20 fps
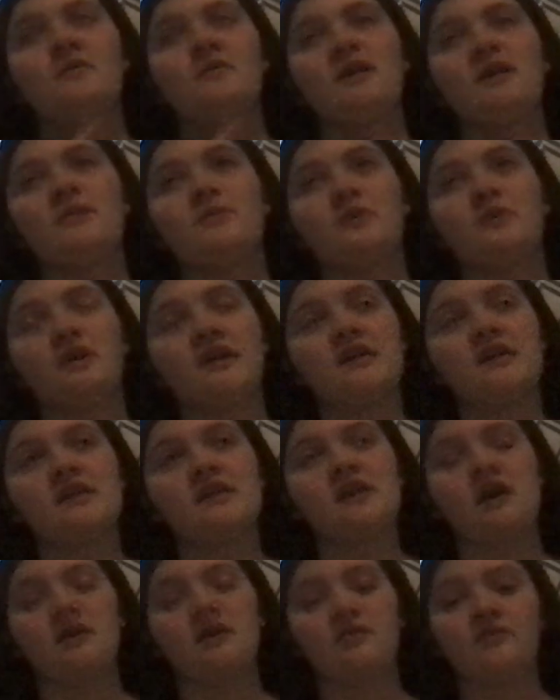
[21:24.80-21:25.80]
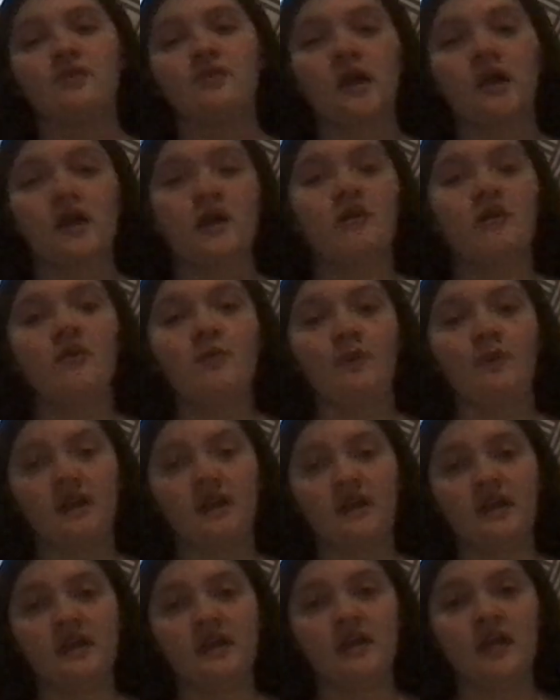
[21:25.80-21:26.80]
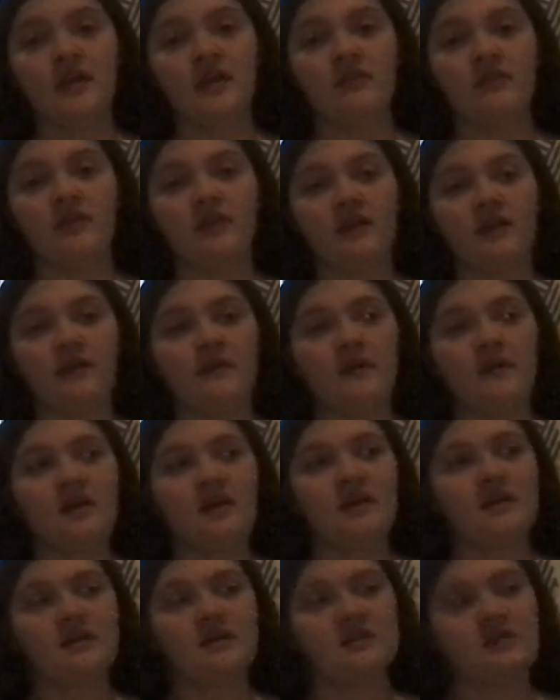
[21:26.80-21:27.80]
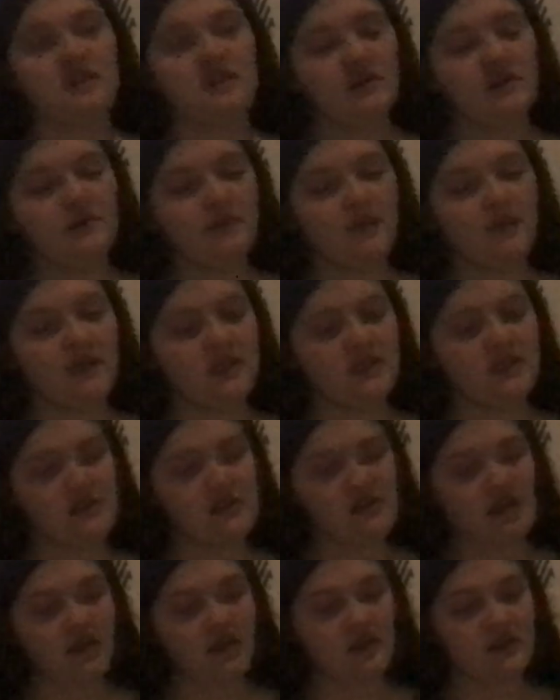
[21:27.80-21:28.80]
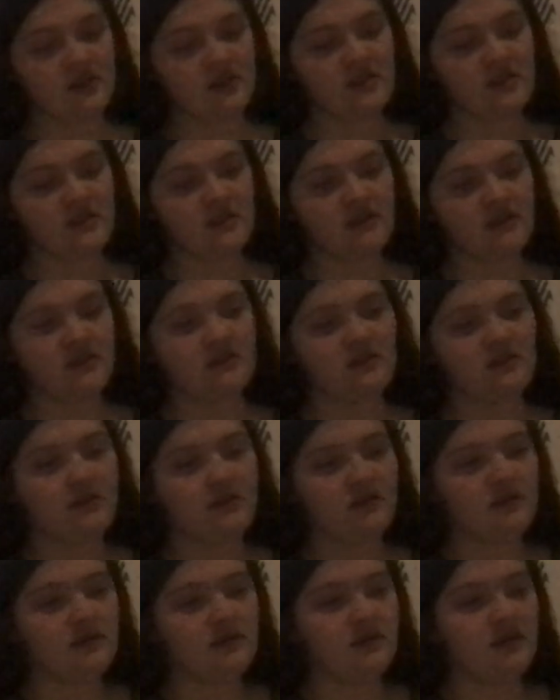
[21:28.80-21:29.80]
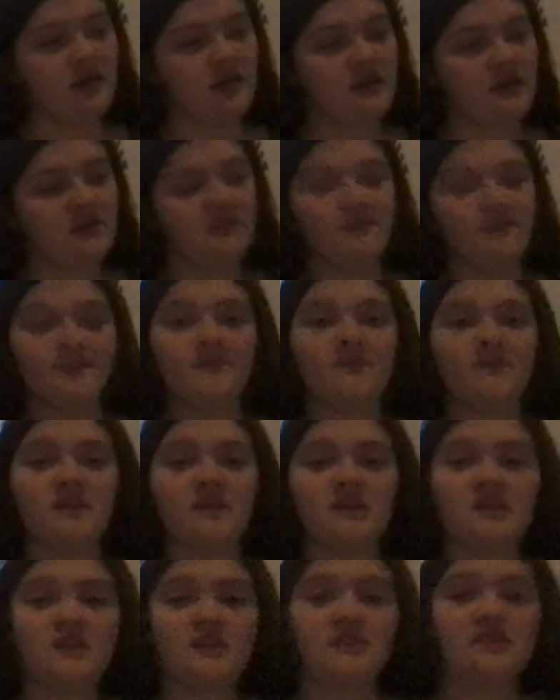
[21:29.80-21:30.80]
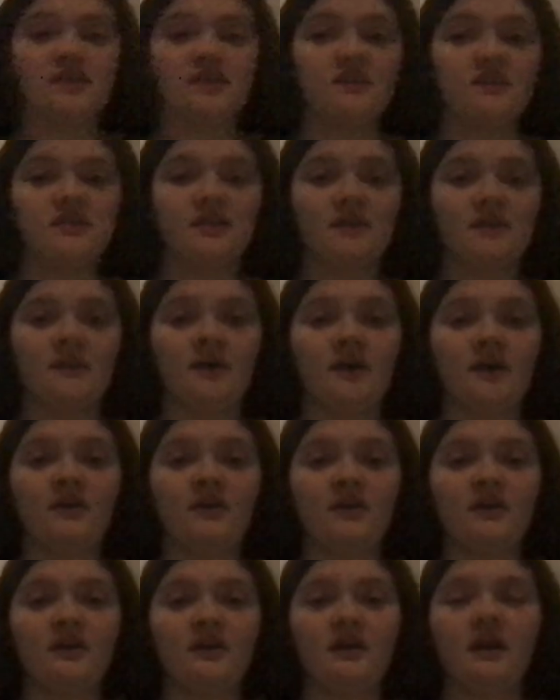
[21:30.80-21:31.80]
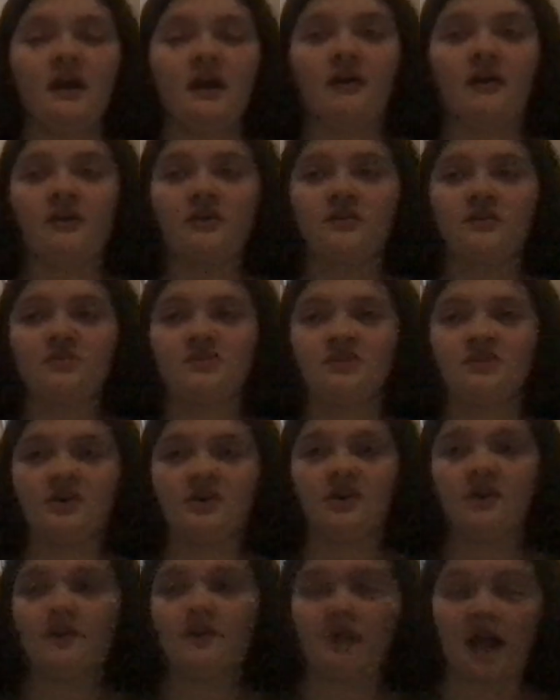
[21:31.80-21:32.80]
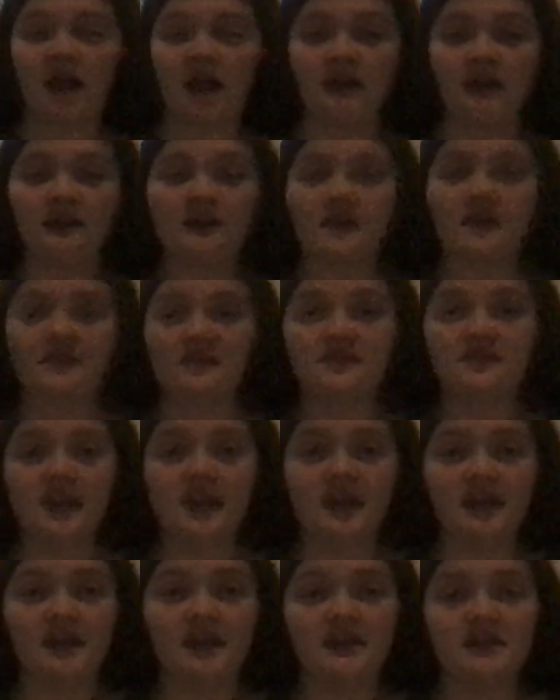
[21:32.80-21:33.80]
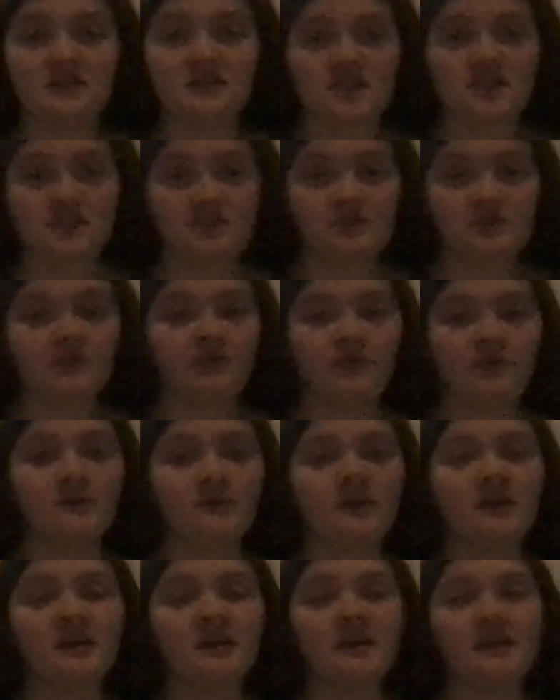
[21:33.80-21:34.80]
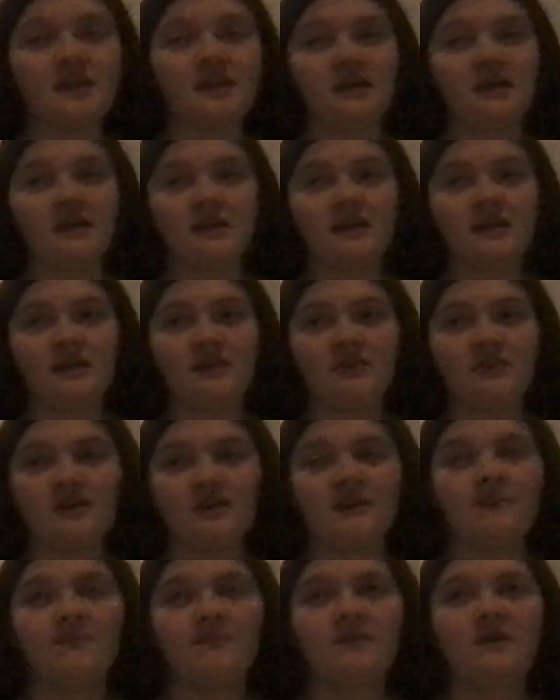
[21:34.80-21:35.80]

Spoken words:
me, and praising God for what he did for them. So basically that lesson that teaches us about how you should go back and thank Jesus for what he did, even